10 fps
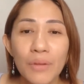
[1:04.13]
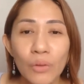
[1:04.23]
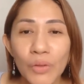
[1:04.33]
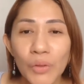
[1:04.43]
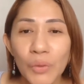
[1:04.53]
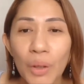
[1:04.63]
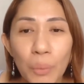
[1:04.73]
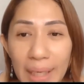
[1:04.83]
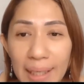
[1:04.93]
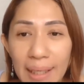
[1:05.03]
those who are
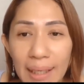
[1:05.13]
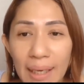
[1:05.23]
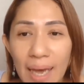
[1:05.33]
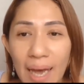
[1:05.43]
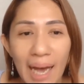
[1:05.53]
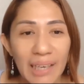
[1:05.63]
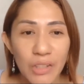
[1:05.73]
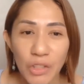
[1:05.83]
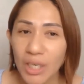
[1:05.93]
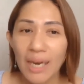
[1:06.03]
weak, I
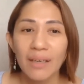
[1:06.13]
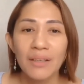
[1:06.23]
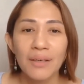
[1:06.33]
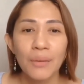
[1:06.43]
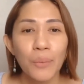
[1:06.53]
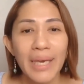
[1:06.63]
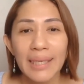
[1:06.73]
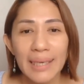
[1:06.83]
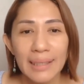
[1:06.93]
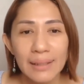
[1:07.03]
share their
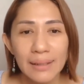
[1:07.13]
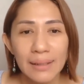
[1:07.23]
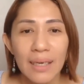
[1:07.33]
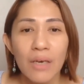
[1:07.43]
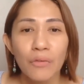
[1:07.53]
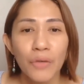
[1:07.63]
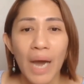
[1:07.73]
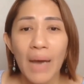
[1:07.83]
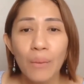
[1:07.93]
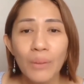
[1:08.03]
weakness, for
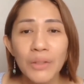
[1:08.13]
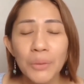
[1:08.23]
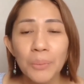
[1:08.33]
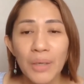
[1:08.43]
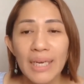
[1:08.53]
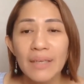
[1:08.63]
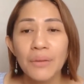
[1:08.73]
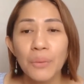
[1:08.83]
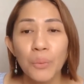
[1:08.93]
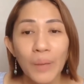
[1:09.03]
I want to bring
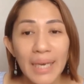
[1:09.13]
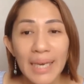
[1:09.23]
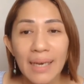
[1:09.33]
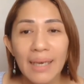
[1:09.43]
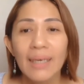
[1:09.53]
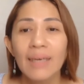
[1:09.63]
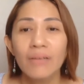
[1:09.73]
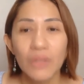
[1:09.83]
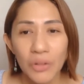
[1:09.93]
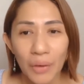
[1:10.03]
the weak
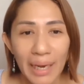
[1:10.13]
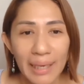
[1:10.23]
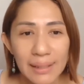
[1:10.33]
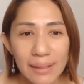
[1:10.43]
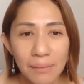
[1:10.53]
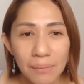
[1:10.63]
to Christ.